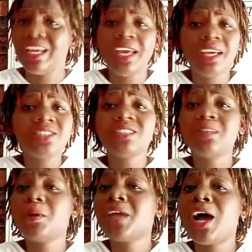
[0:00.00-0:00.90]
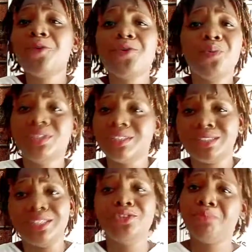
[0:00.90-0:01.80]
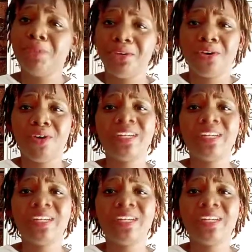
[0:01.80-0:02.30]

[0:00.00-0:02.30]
It's just about how you want this thing to be done.